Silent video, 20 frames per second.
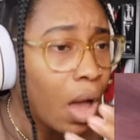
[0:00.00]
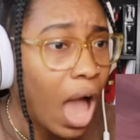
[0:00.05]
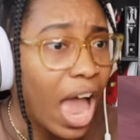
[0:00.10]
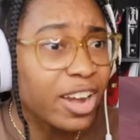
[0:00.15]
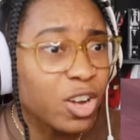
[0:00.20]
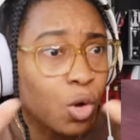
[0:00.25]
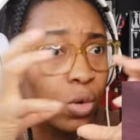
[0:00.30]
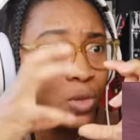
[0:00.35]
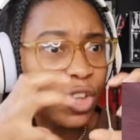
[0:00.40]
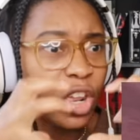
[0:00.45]
I
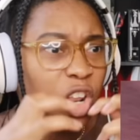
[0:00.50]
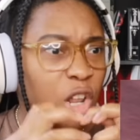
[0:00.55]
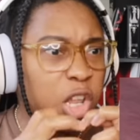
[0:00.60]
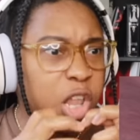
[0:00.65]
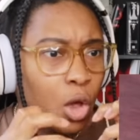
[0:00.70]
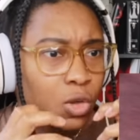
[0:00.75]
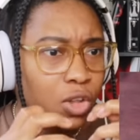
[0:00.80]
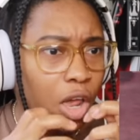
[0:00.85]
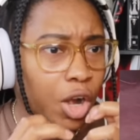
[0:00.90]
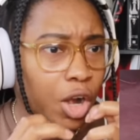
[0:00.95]
knew it was gonna
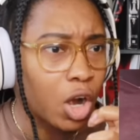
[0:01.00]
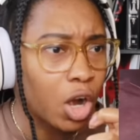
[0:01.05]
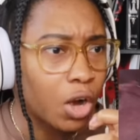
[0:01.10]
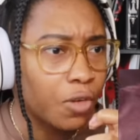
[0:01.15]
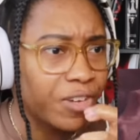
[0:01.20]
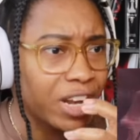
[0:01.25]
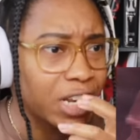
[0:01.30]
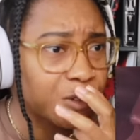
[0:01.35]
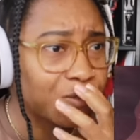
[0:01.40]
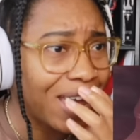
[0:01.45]
close on her.
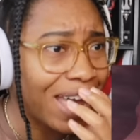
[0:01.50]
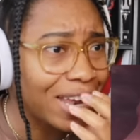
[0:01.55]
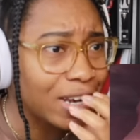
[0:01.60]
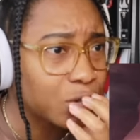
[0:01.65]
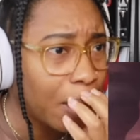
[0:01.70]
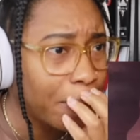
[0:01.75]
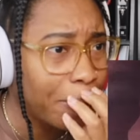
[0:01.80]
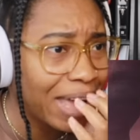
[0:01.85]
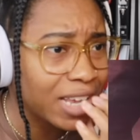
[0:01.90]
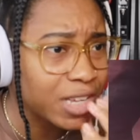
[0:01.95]
Venus
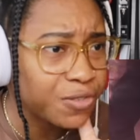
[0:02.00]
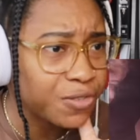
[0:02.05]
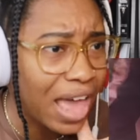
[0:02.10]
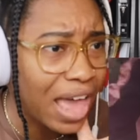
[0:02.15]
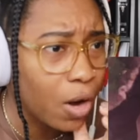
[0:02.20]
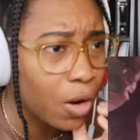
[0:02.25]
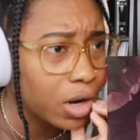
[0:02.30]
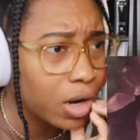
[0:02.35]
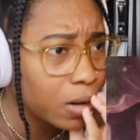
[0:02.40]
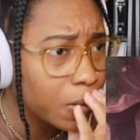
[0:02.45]
flytrap ass
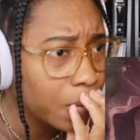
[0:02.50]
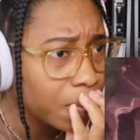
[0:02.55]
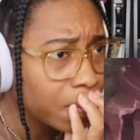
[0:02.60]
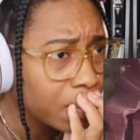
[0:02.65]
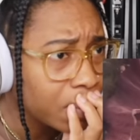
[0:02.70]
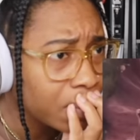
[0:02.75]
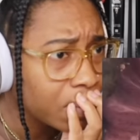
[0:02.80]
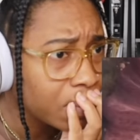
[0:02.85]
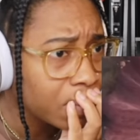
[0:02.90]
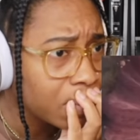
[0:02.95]
flower.
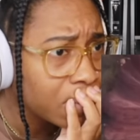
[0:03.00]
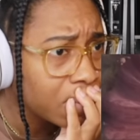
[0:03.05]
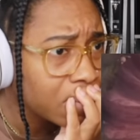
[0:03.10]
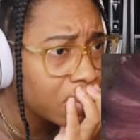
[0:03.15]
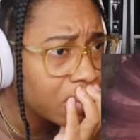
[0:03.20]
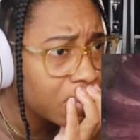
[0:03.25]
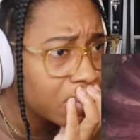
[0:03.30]
Everyone